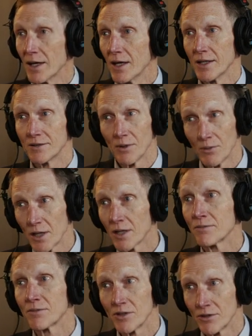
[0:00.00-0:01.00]
He said,
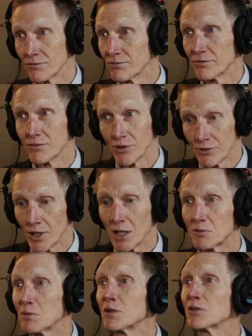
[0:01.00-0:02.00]
well, you, your
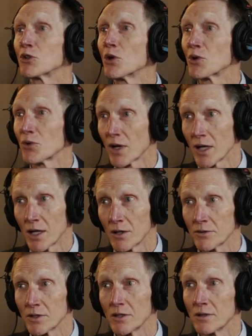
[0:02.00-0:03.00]
name's being thrown
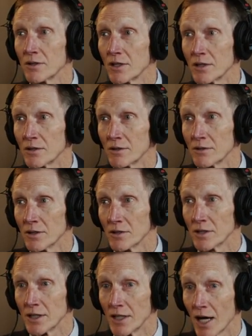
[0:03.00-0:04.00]
around. And, and
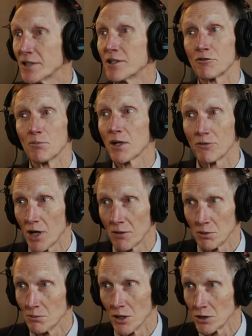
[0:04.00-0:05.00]
uh, I'd never met
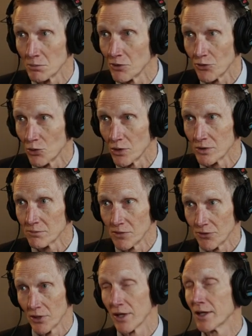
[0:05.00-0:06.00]
Robert Mueller before,
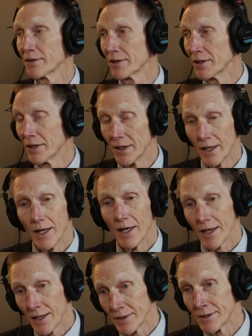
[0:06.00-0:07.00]
before that.
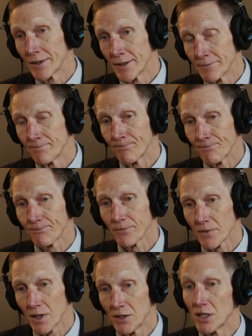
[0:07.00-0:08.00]
And... Um,
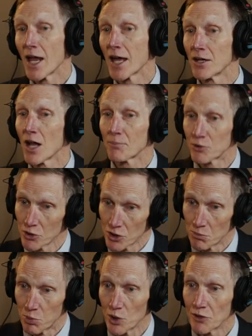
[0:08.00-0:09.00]
then had an opportunity
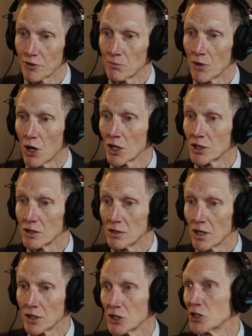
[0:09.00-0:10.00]
to brief him on,
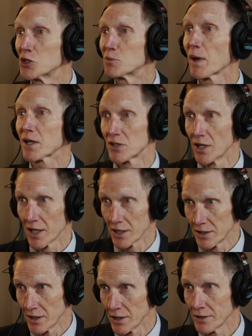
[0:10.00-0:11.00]
on an inspection I
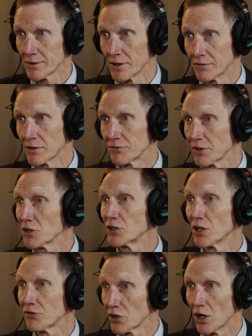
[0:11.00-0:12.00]
had done of the
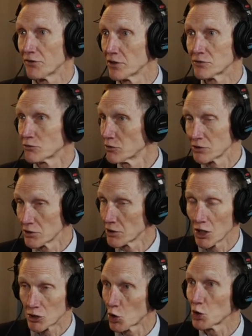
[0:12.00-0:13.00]
Philadelphia office,
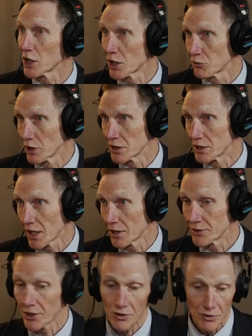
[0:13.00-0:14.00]
totally unrelated to
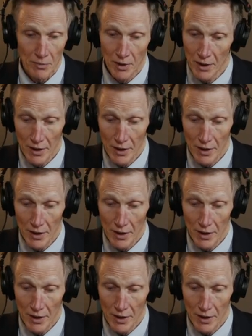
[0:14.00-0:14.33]
counterterrorism.